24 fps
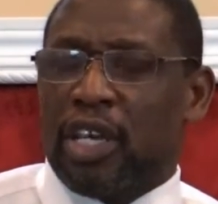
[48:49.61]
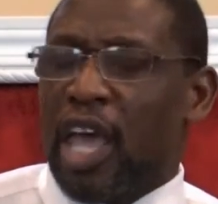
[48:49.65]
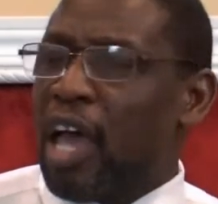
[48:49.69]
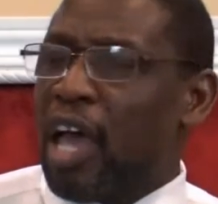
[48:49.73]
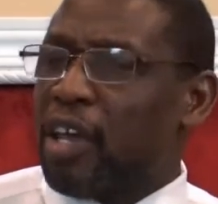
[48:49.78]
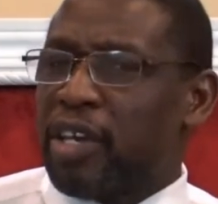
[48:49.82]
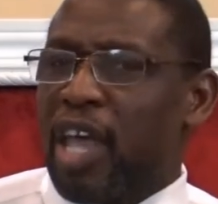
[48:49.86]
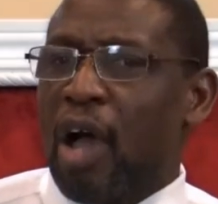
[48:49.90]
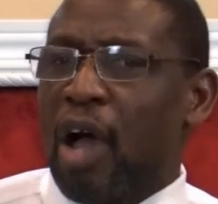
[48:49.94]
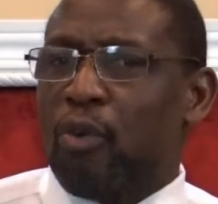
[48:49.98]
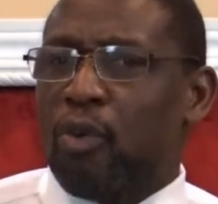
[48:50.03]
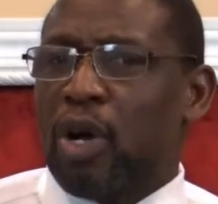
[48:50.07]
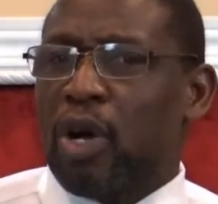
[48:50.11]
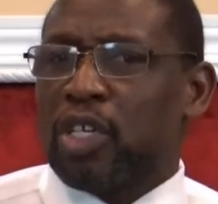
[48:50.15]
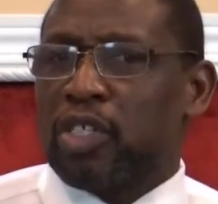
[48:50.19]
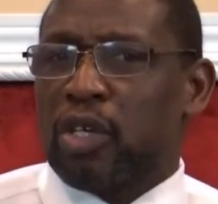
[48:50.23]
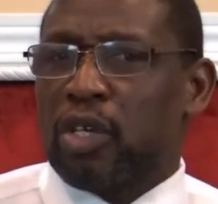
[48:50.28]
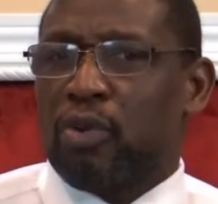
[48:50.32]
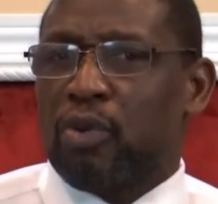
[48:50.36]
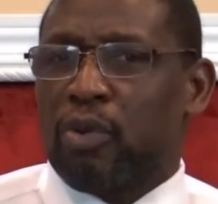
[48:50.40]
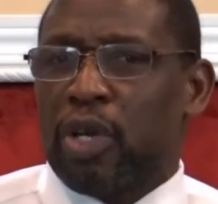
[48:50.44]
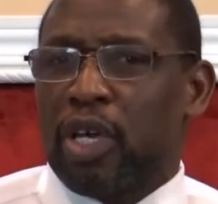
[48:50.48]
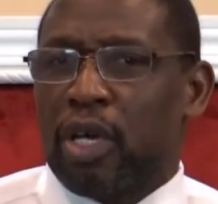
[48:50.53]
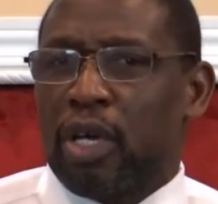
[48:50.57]
That that
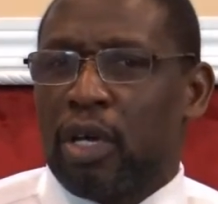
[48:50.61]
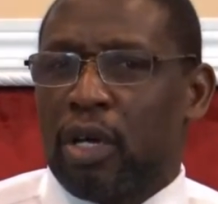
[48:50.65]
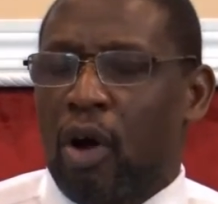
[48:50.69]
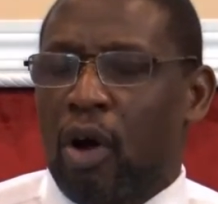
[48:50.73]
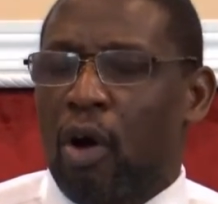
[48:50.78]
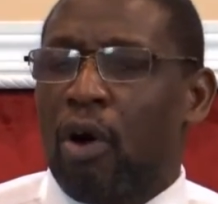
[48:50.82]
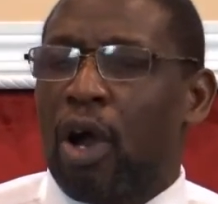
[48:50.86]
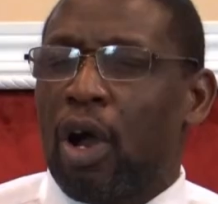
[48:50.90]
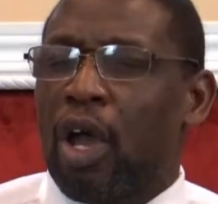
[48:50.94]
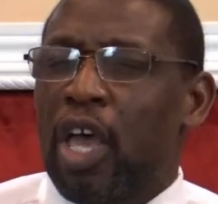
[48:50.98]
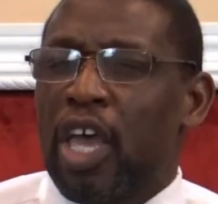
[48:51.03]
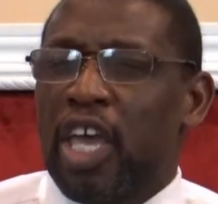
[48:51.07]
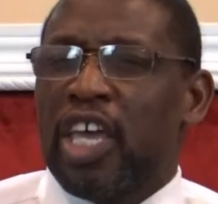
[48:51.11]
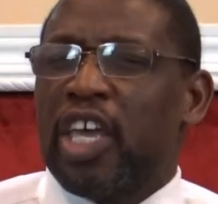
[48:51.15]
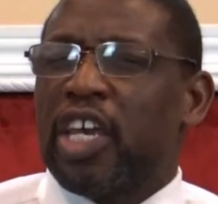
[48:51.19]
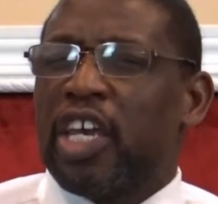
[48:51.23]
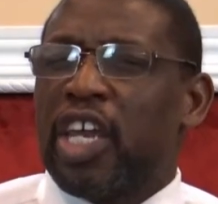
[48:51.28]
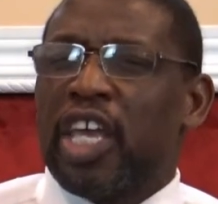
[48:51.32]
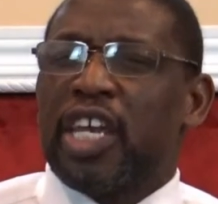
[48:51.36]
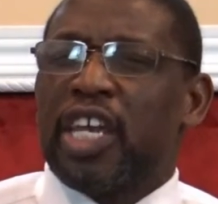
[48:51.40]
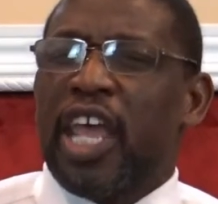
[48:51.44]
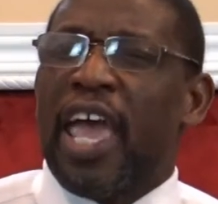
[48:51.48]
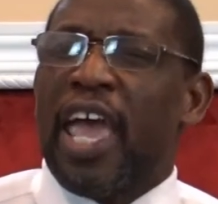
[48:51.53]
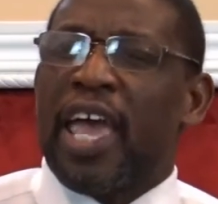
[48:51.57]
wasn't real, or
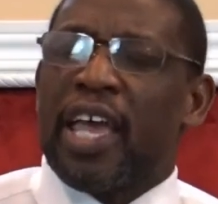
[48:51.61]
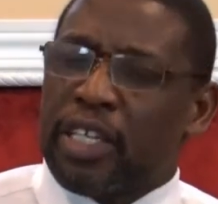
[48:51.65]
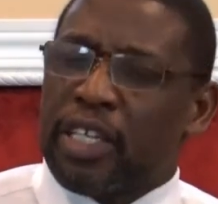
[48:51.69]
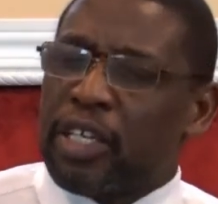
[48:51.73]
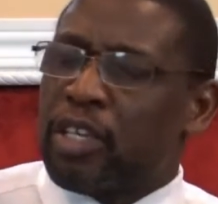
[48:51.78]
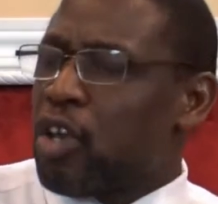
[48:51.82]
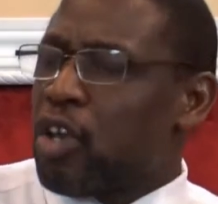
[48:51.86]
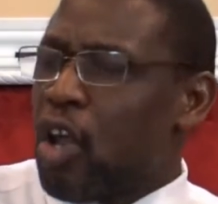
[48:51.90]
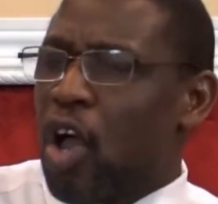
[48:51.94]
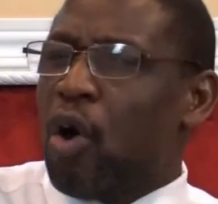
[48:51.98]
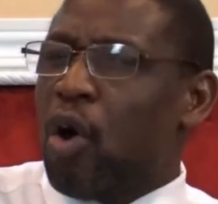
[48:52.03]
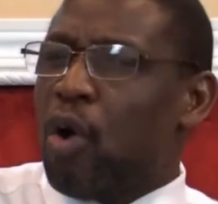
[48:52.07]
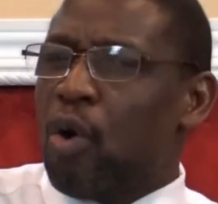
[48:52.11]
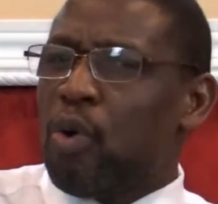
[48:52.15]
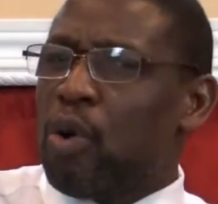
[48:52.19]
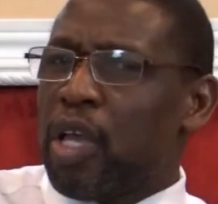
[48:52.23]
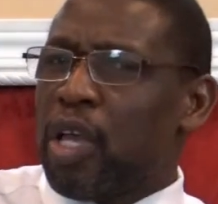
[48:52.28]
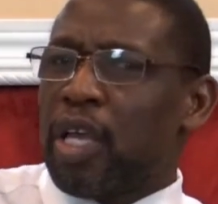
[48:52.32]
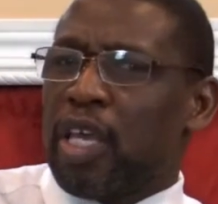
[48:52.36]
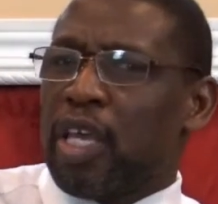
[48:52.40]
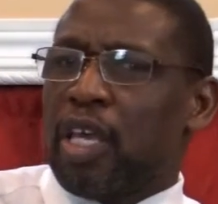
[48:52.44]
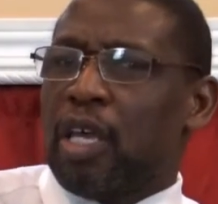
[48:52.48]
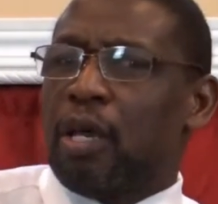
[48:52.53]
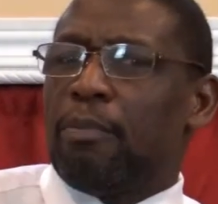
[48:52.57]
it, it had
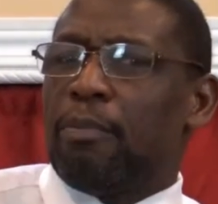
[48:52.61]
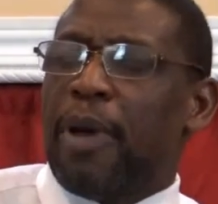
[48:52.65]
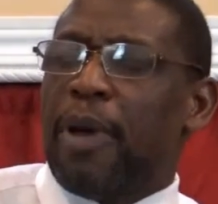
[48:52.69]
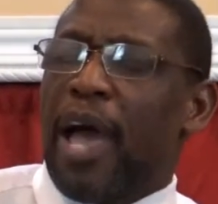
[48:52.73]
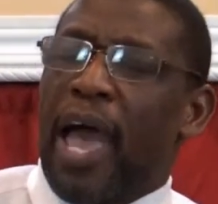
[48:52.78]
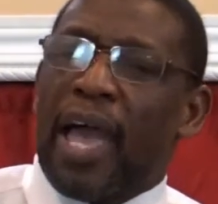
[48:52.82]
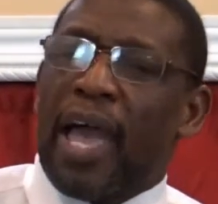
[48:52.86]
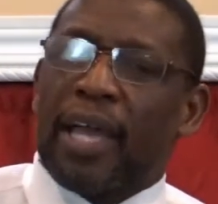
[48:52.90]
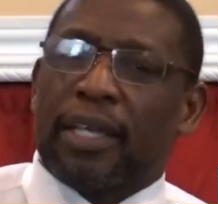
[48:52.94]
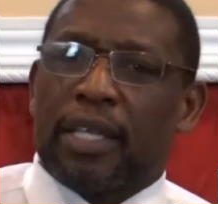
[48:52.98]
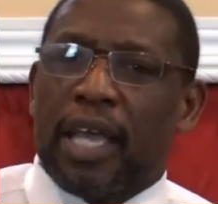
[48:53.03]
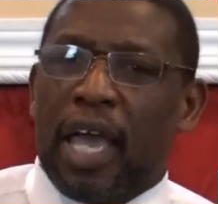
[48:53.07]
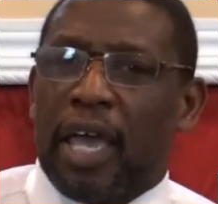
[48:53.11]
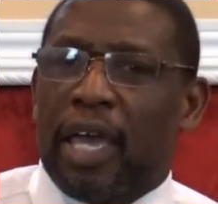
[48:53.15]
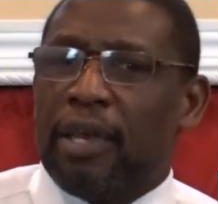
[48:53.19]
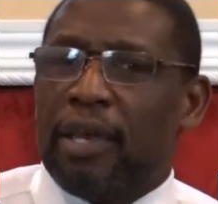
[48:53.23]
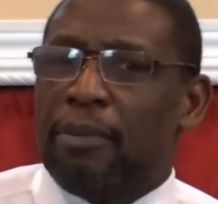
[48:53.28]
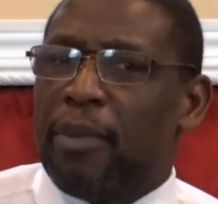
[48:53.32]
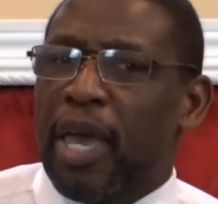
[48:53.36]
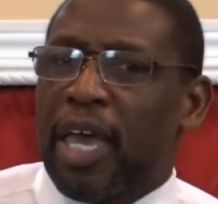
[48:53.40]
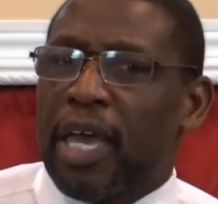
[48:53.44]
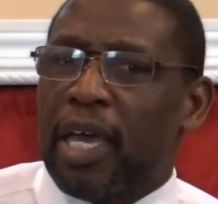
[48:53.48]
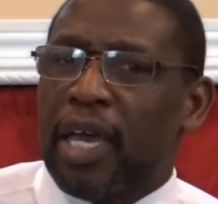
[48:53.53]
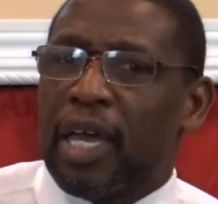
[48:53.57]
no impact.
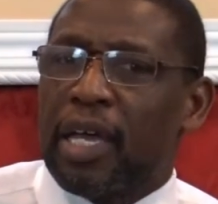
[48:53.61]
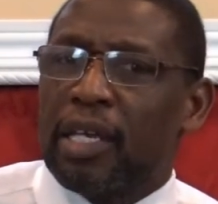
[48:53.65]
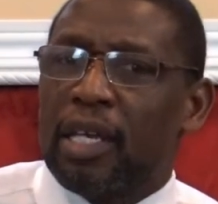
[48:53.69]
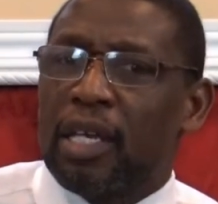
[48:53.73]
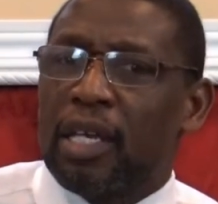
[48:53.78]
Amen.